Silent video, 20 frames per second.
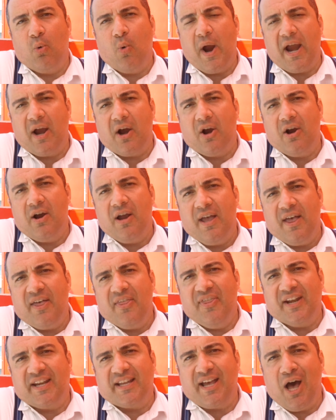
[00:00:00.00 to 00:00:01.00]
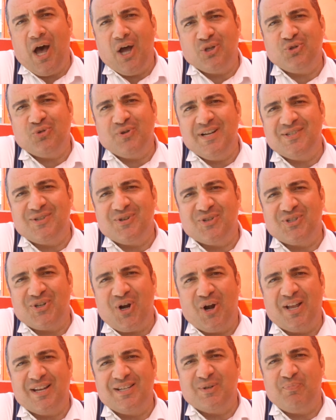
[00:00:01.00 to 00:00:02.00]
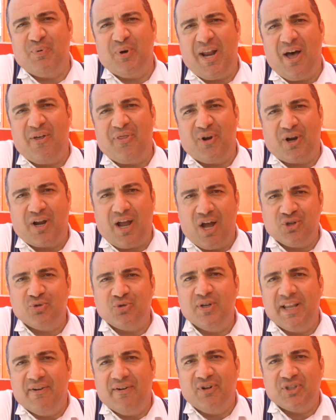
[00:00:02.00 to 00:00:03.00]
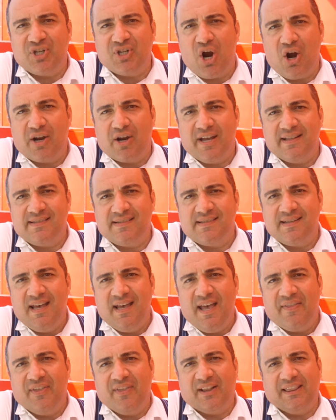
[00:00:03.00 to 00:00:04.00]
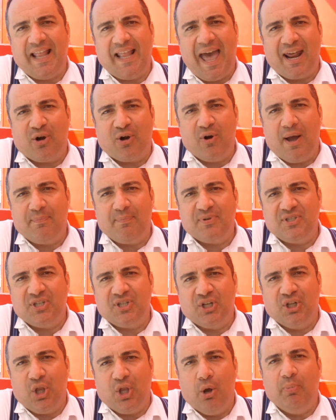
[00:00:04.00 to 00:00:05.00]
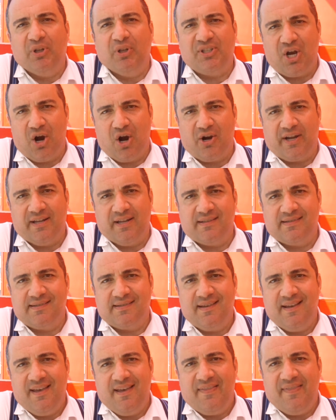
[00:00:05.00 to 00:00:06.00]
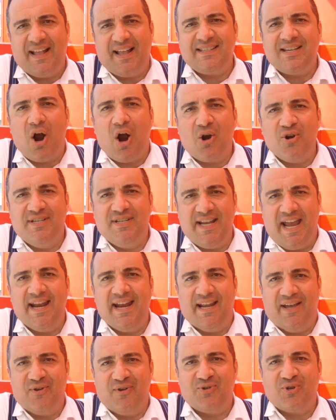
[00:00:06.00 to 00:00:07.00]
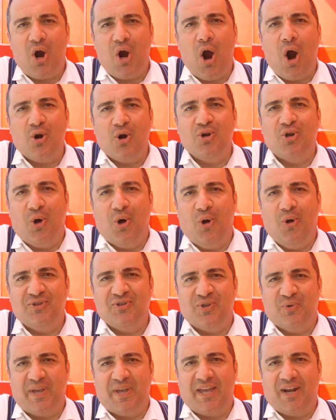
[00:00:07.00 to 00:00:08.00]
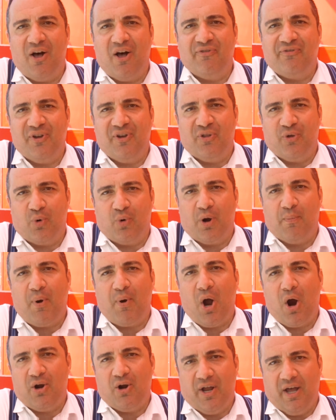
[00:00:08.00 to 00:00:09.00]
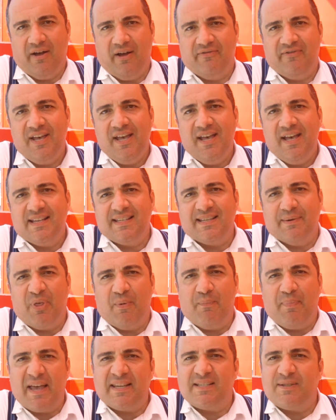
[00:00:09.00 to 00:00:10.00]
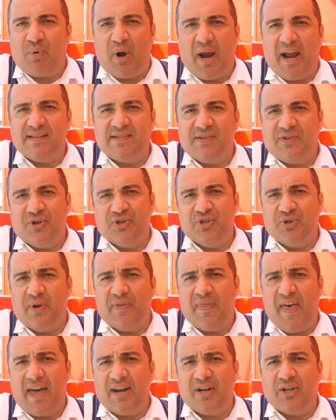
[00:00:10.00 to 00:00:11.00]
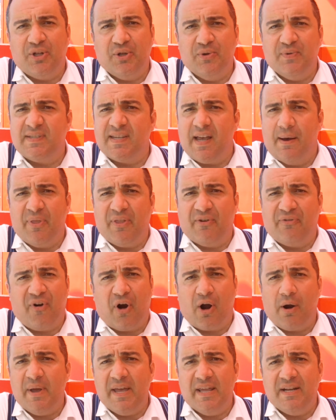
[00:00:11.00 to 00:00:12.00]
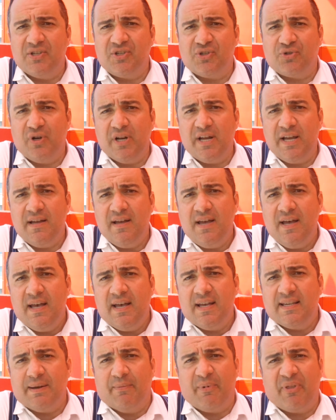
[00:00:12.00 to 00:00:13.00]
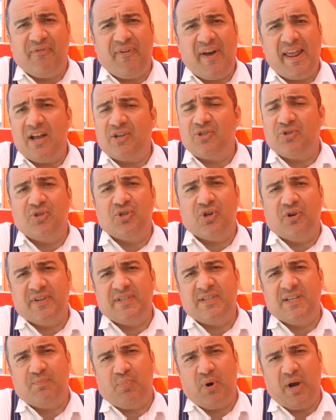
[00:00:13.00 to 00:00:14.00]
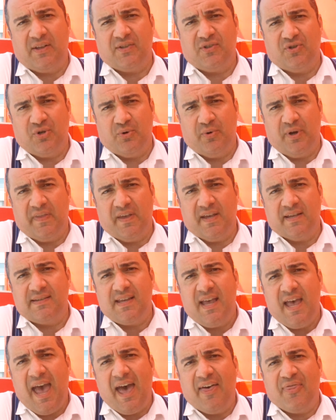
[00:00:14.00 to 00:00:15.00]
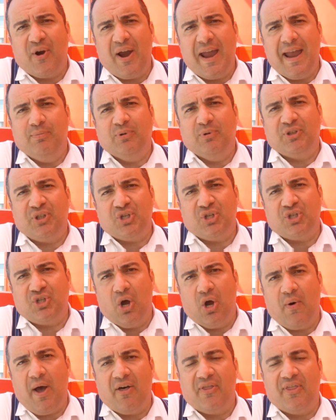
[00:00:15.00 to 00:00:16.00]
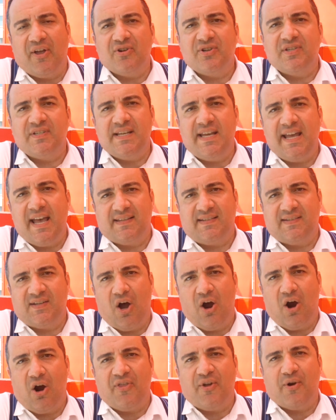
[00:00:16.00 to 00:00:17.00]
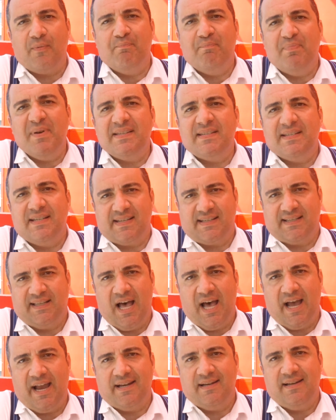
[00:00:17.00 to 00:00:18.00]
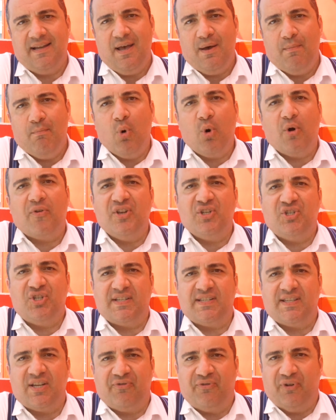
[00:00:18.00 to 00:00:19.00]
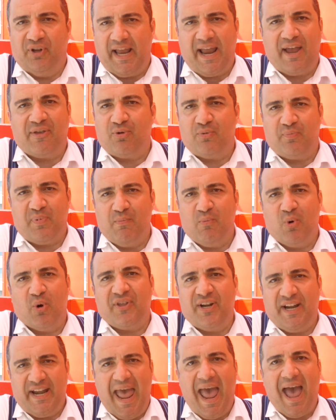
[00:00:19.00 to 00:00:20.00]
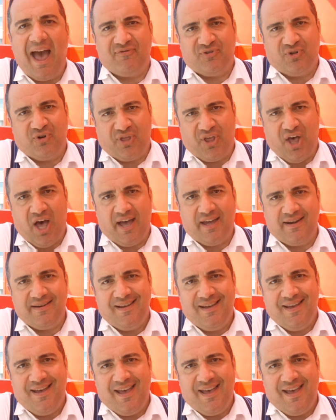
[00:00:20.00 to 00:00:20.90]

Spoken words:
aware that countries are starting to put out their country level targets that ladder up to global targets. That's hard data. Those are hard goals that we can all feel that we're a part of. Some of the best brands that are doing that include some in the pharma industry. Some of the financial services brands are doing this, and they're able to show how their CSR, their business line, more than just their philanthropy, more than an afterthought,